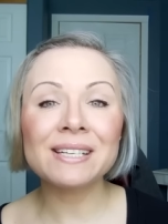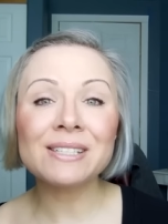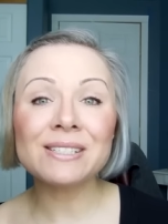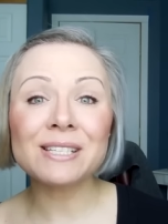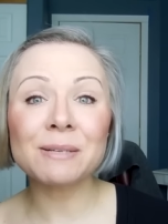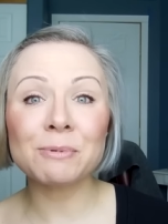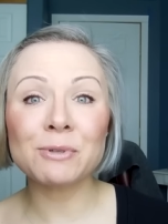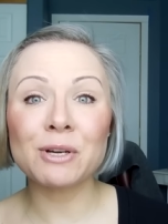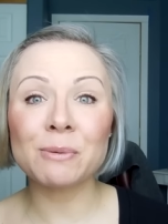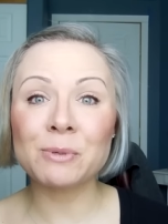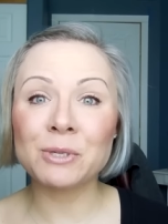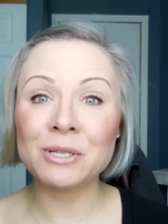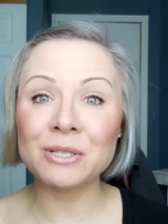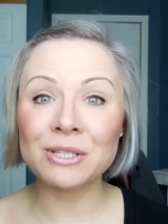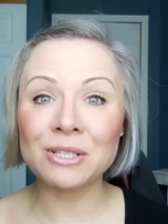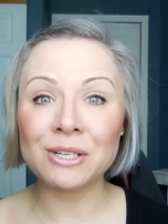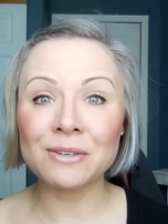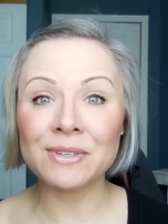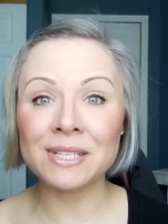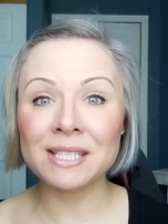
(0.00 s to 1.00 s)
candle subscription
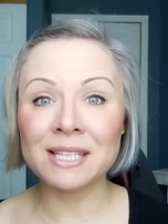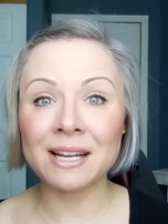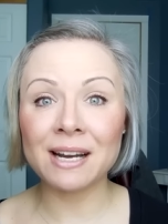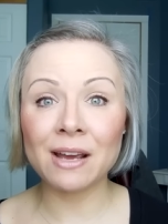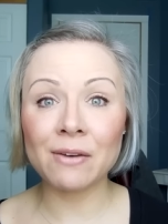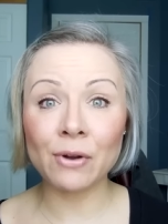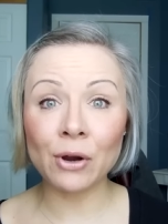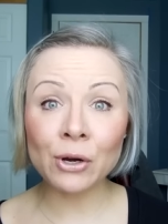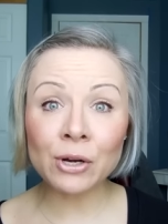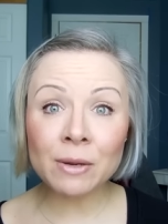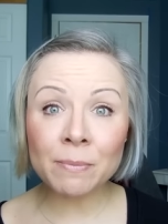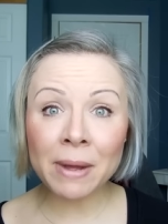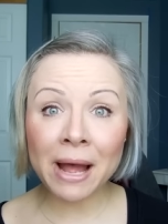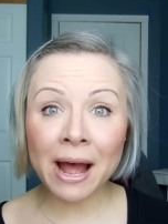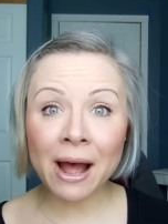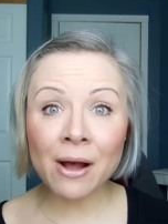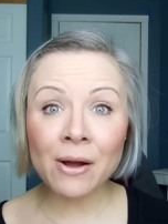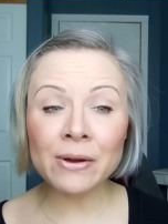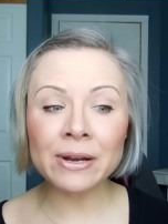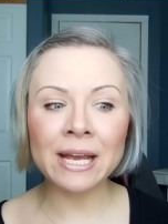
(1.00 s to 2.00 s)
service that I've heard
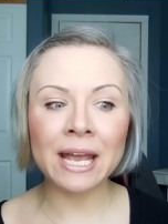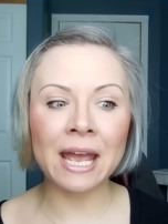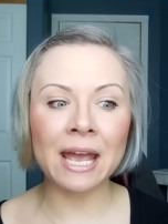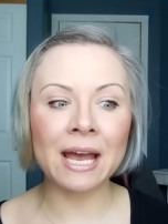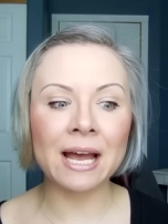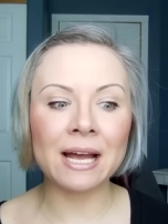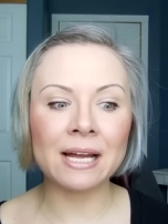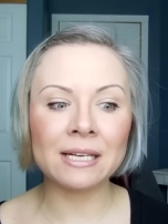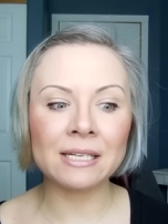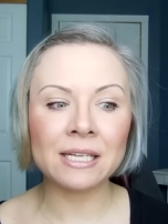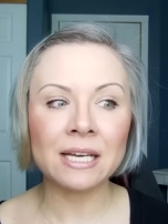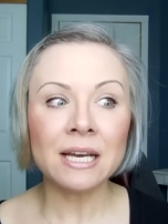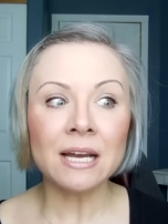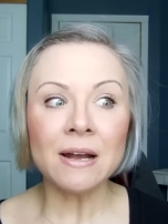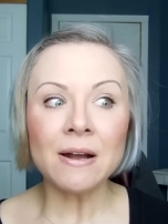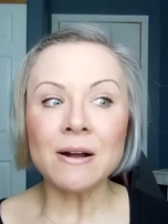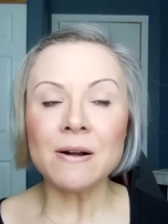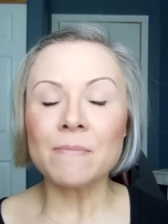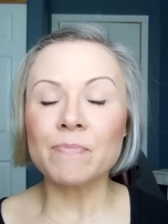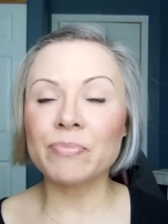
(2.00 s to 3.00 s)
about and
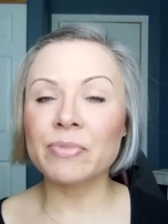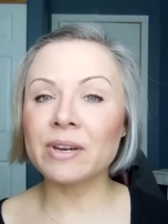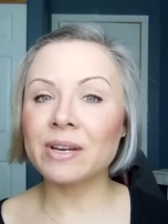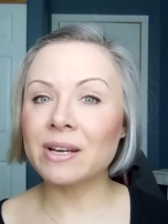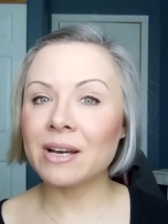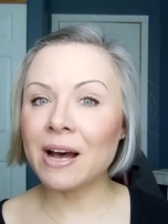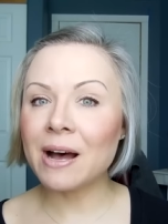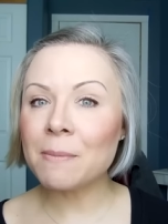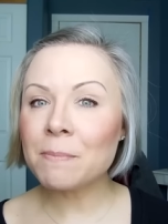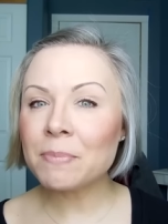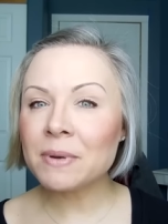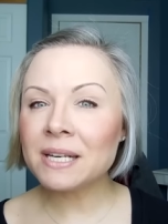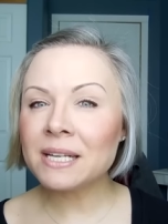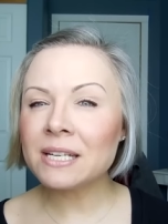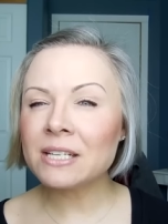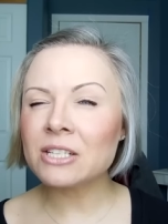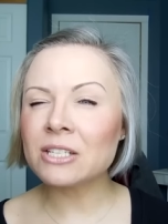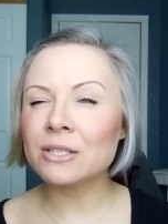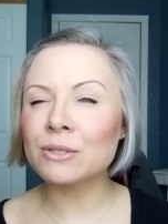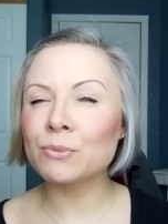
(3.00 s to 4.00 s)
the company
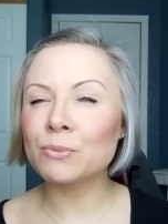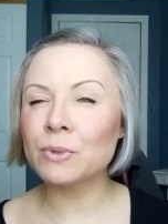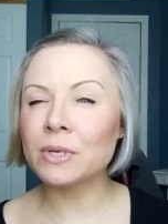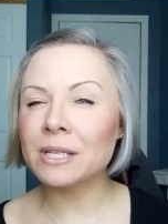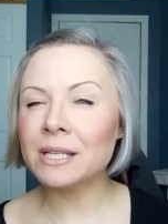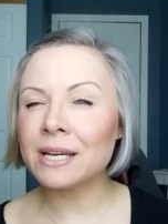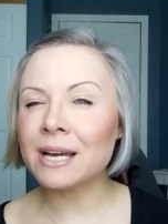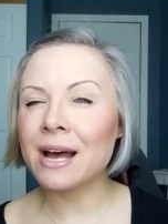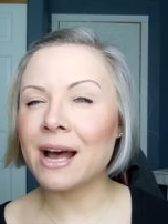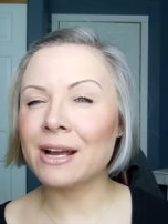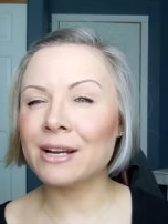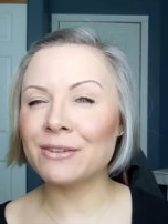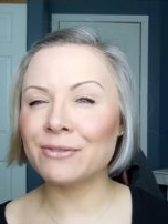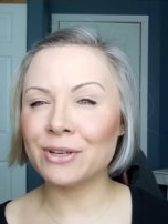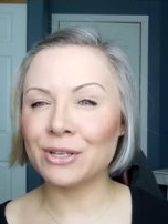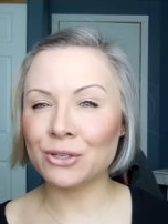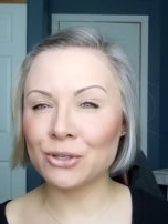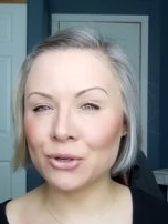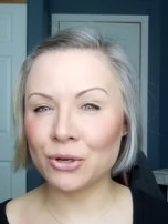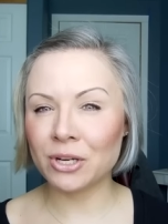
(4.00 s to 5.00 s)
just really kind of
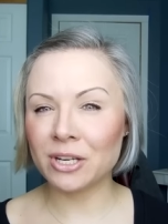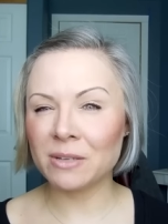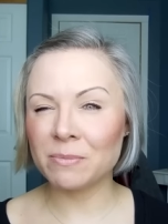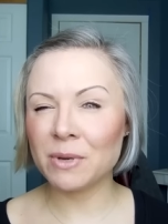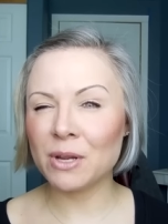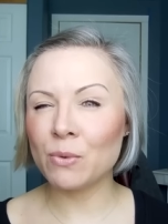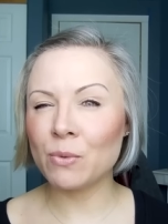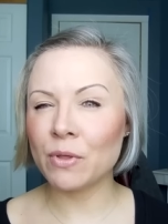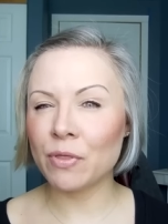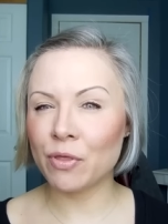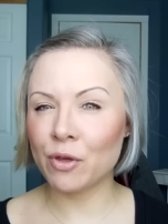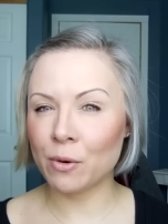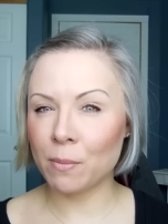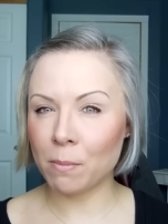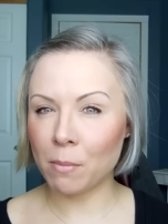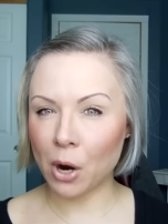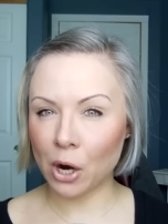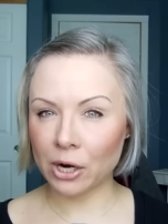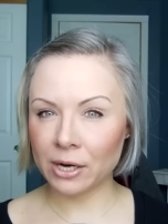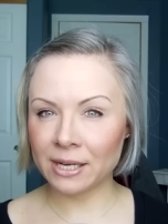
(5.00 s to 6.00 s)
intrigued me with their
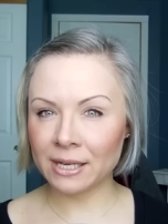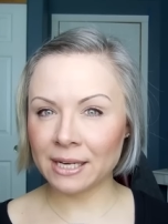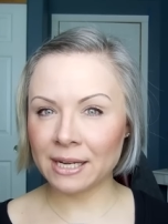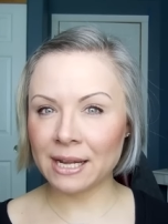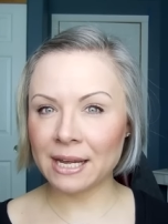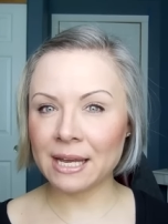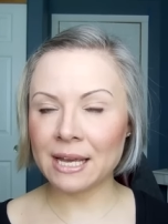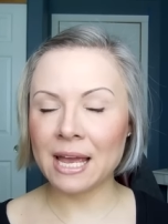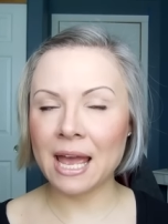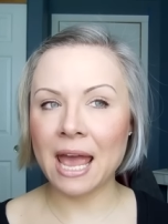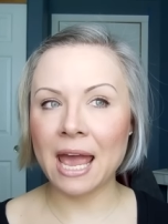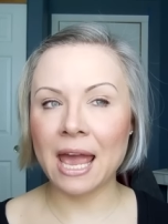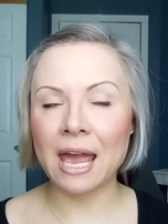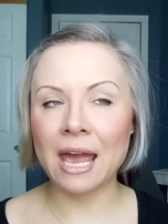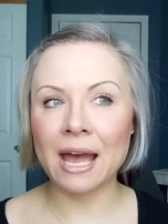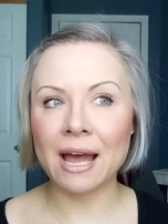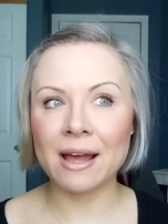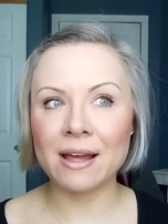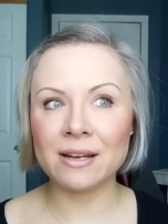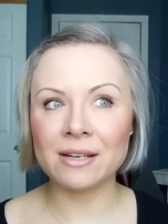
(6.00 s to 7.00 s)
marketing
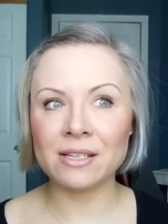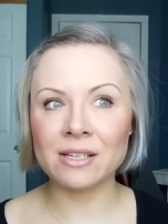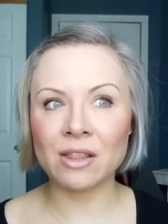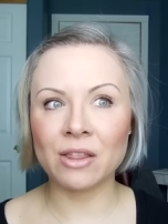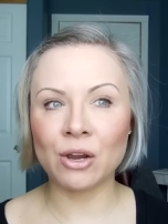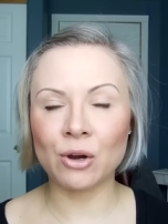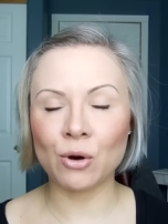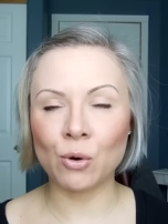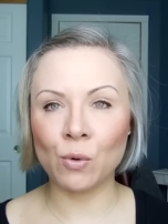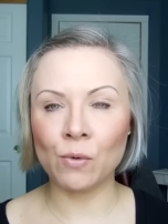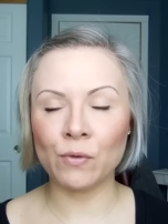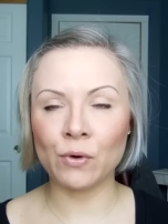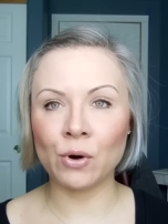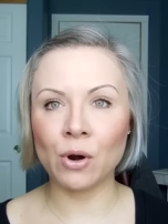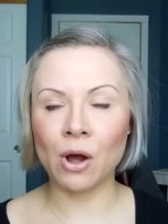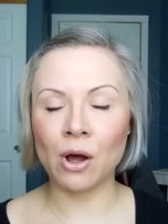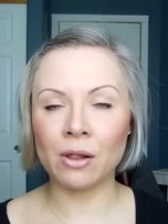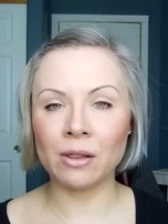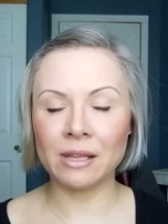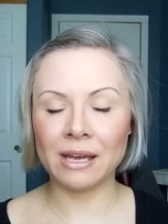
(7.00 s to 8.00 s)
and their
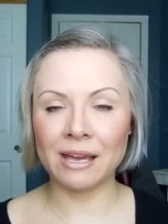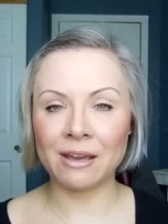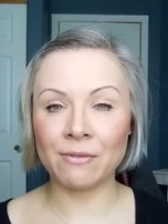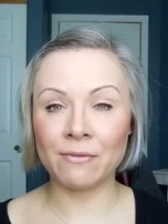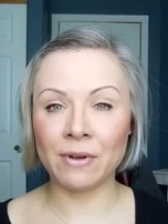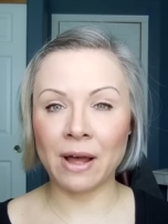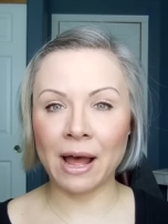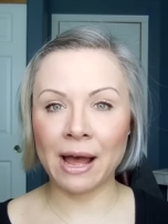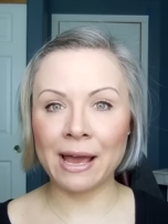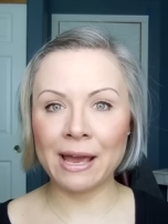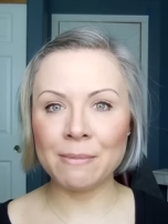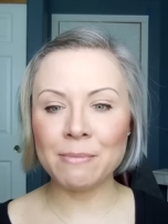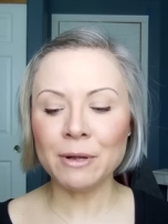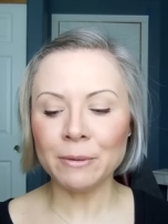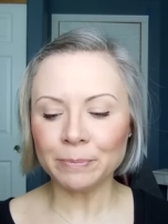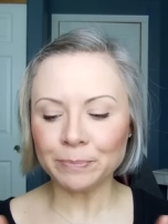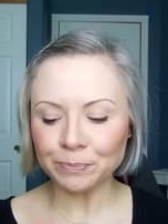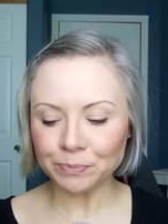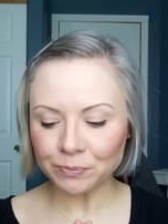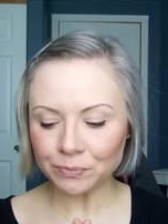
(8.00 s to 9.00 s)
overall like
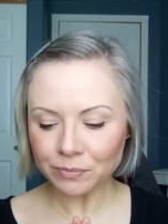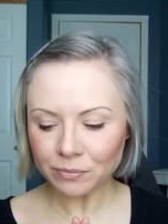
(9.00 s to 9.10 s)
vibe.